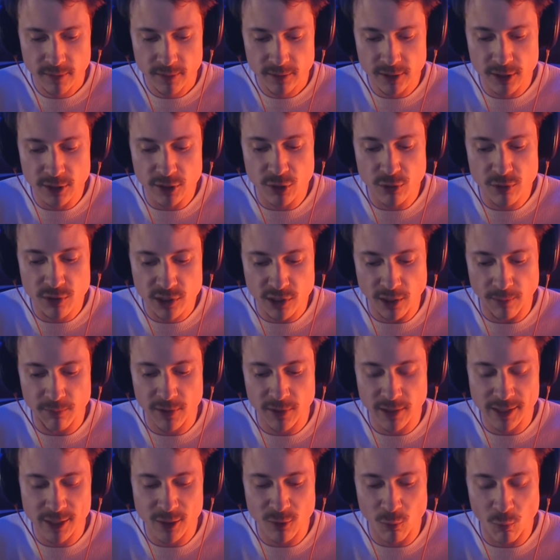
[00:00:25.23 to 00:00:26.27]
to do
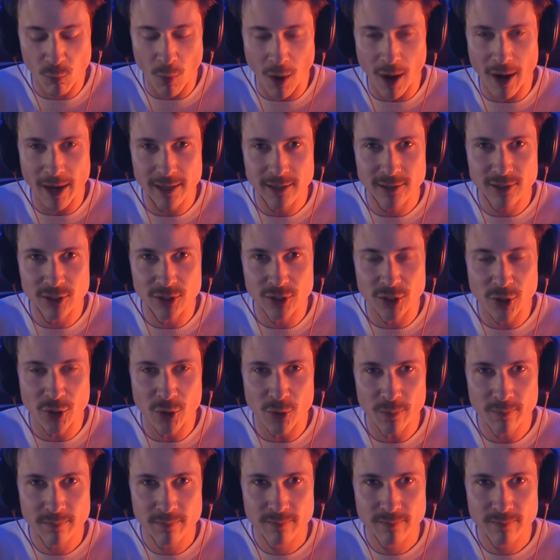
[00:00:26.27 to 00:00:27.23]
something you want to do?